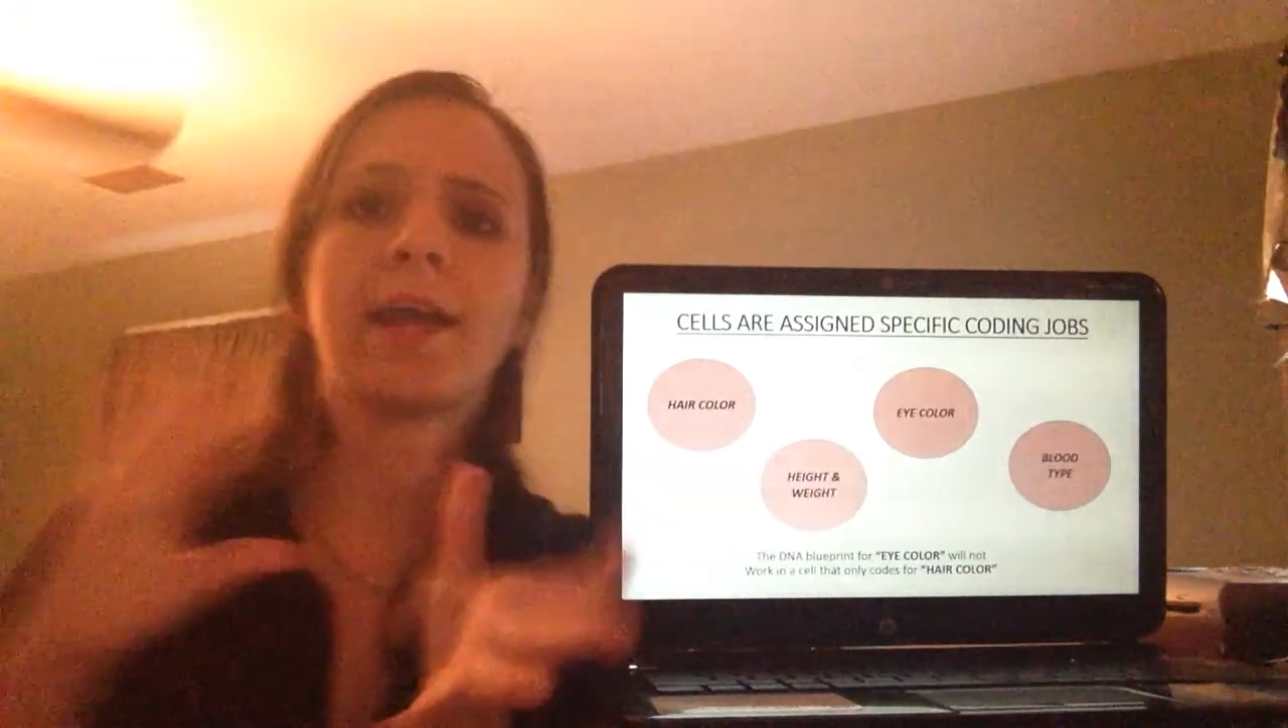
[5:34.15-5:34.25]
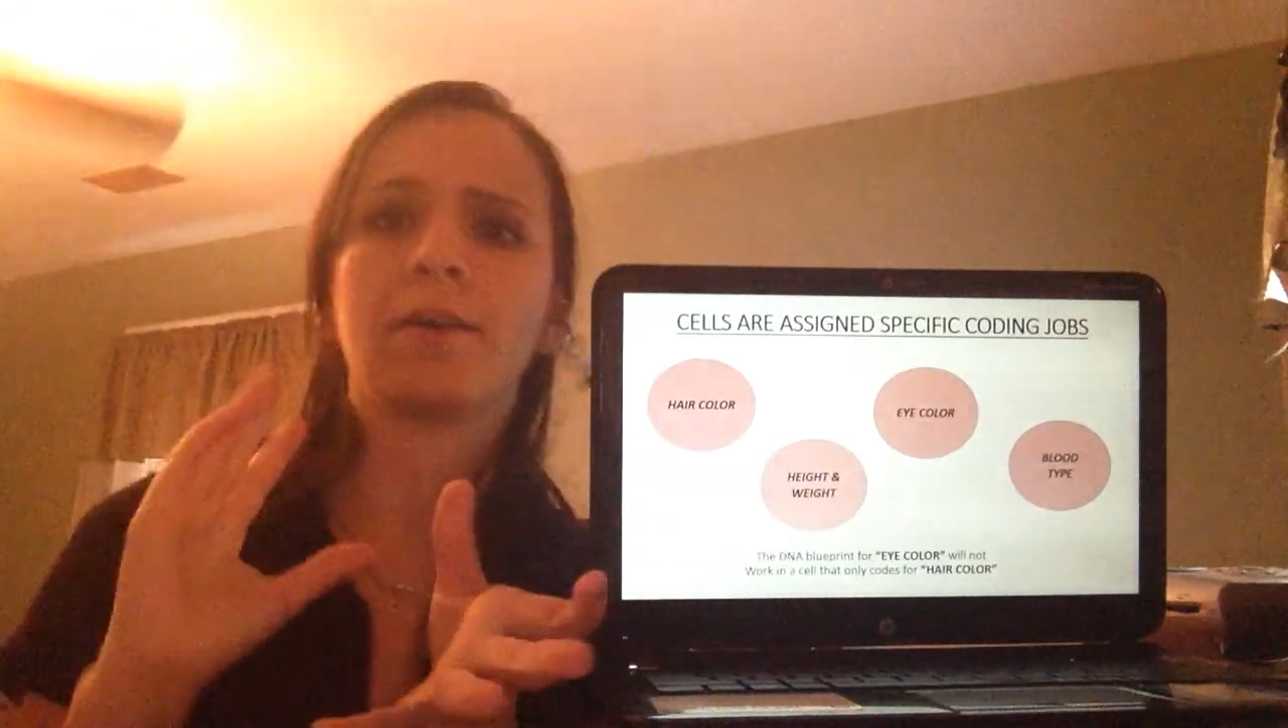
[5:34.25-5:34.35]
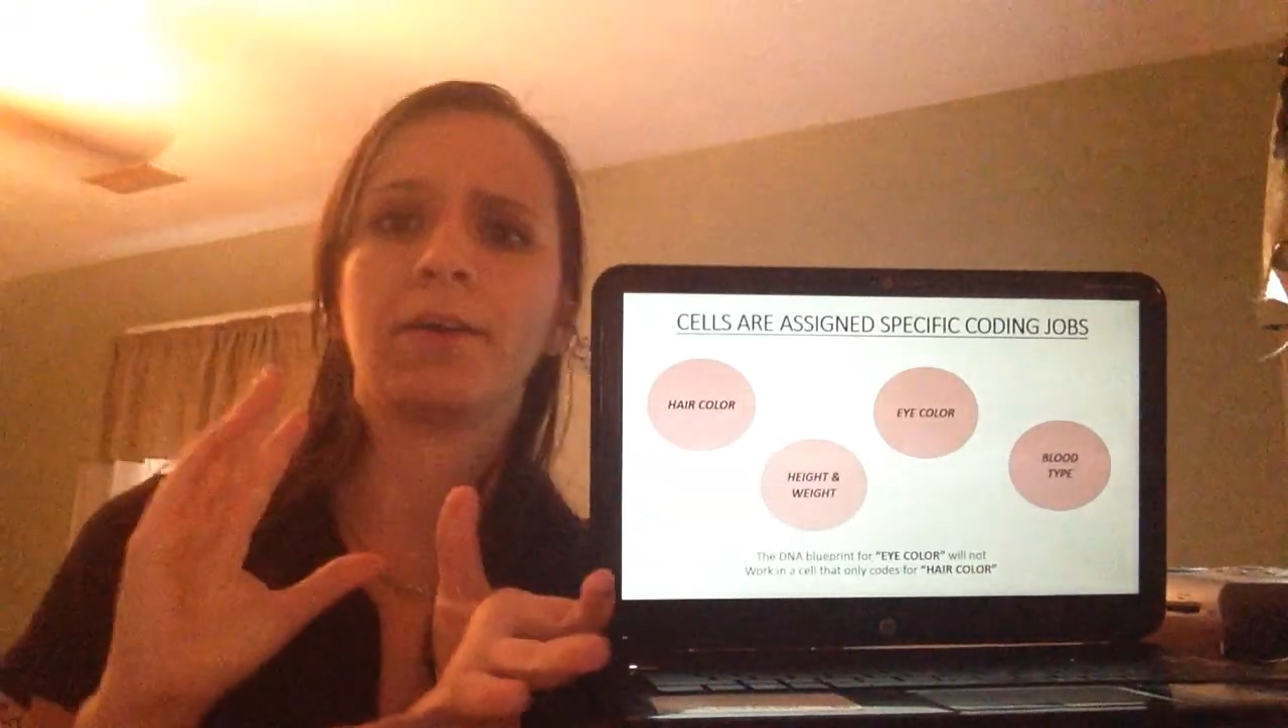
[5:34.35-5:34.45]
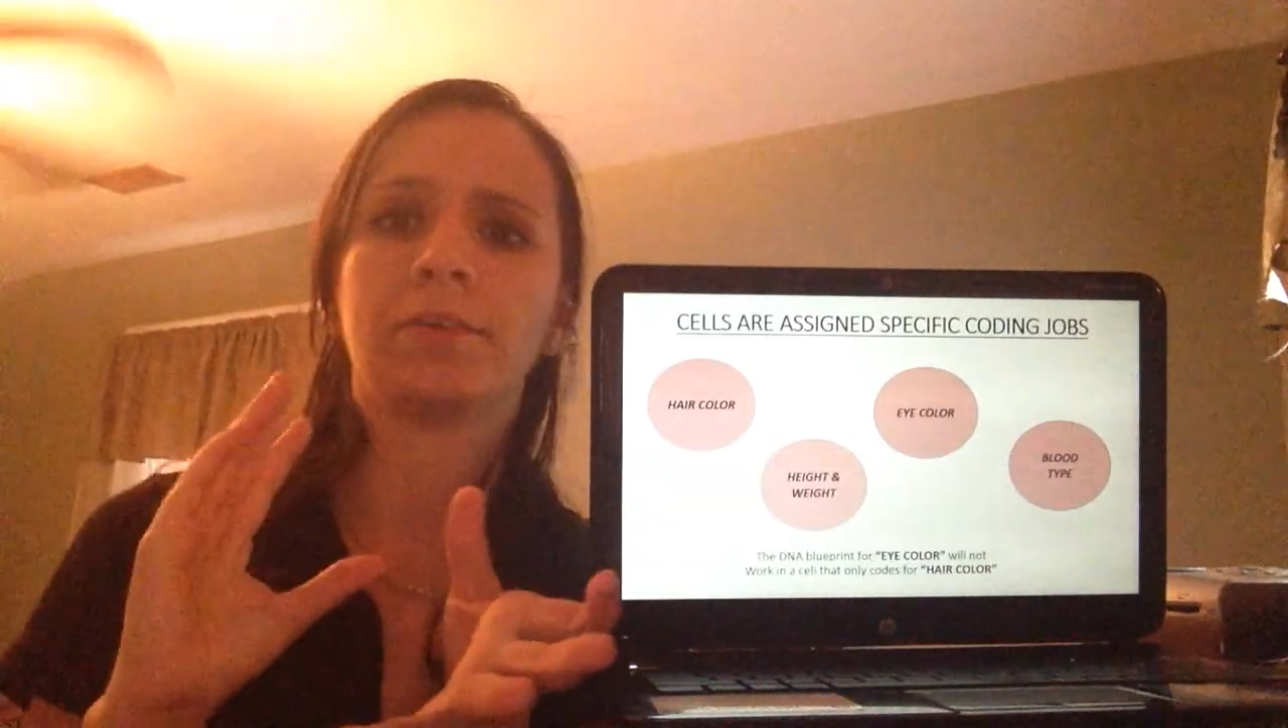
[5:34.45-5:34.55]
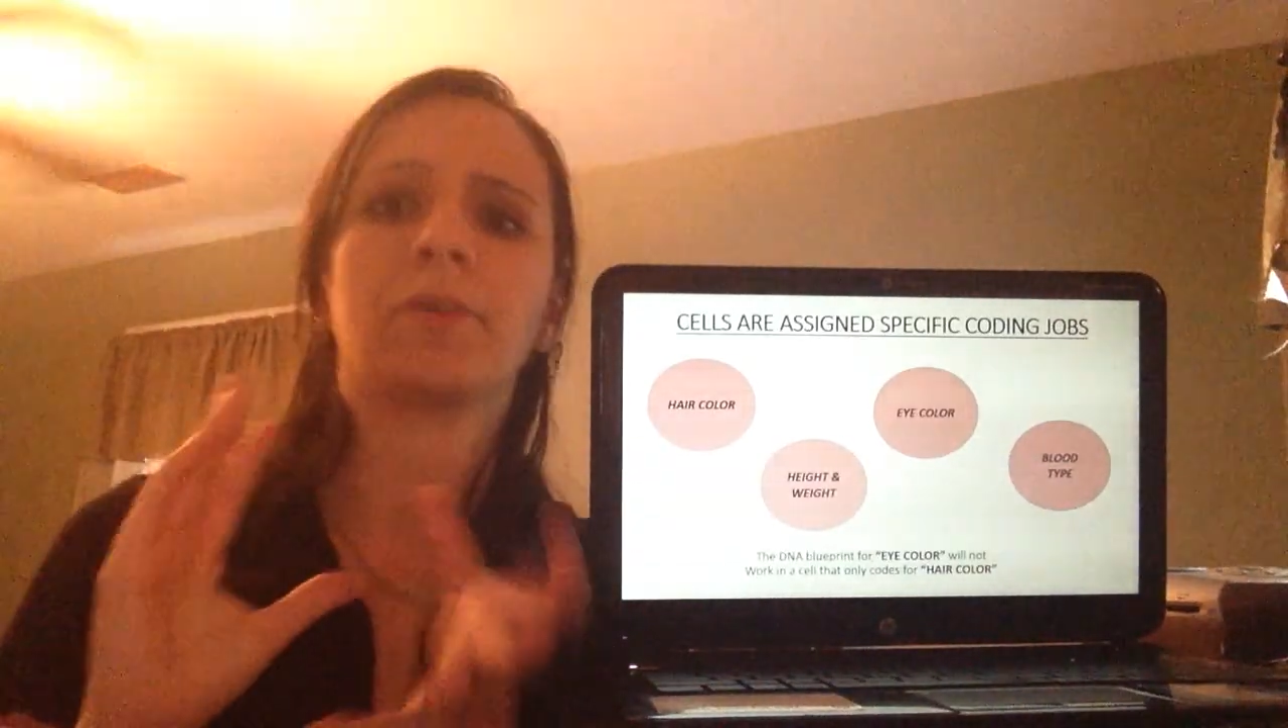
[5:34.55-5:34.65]

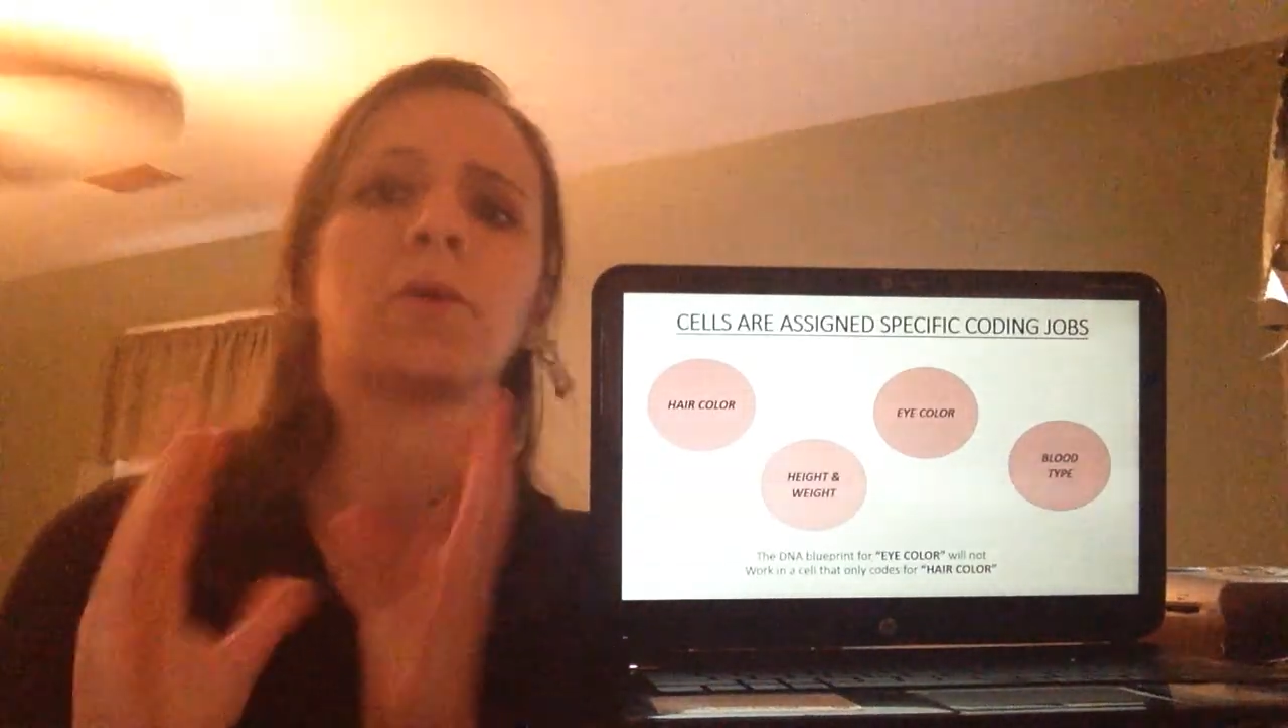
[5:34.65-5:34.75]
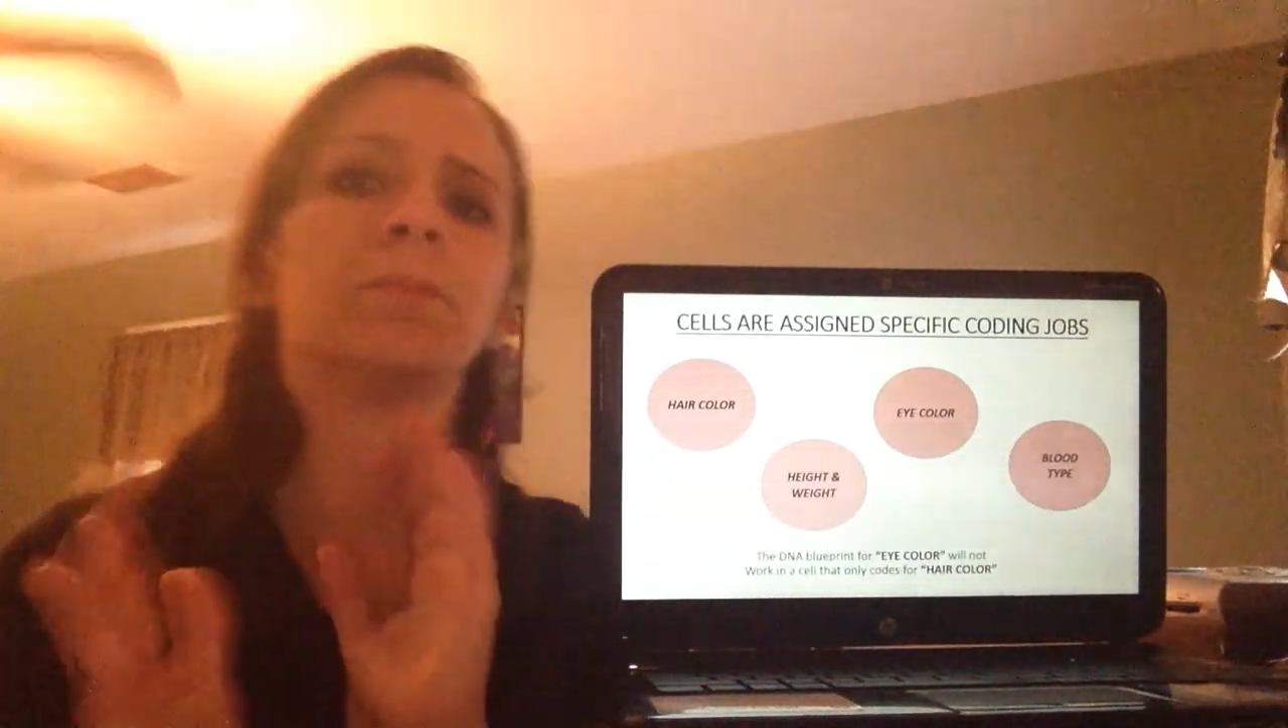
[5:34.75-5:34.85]
color or